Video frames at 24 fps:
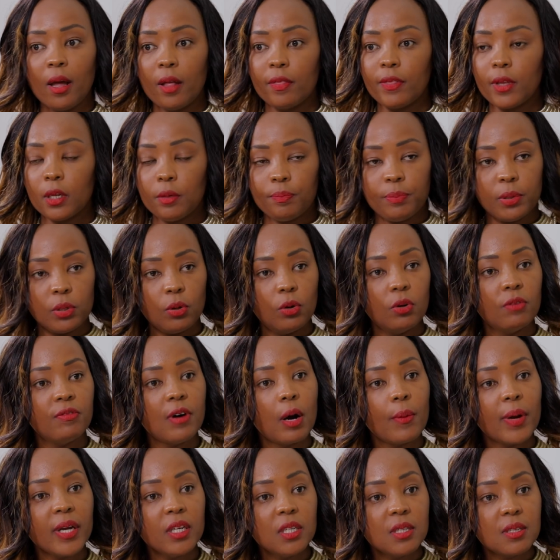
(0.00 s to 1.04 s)
There'll be
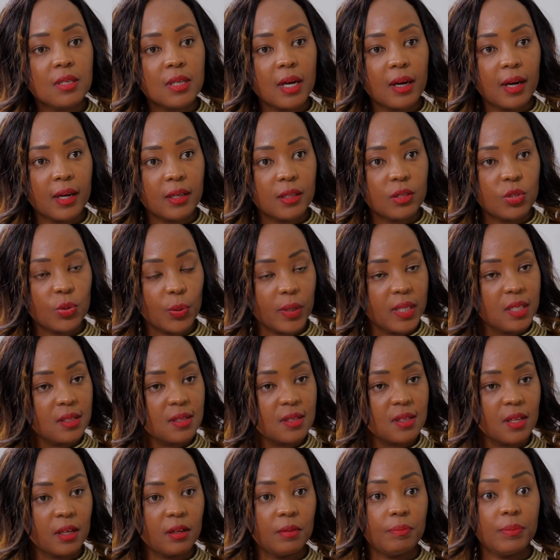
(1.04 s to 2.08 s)
overweight
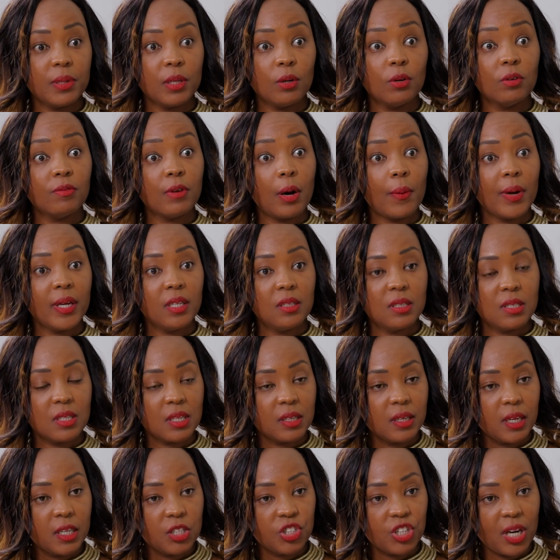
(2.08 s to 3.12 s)
twins. There'll be overweight
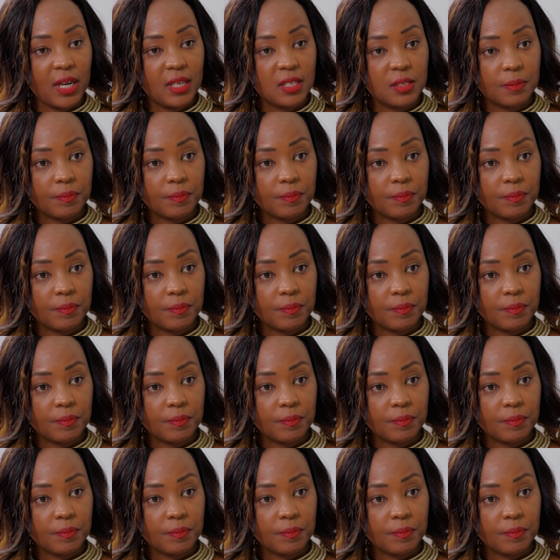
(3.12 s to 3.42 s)
teenagers.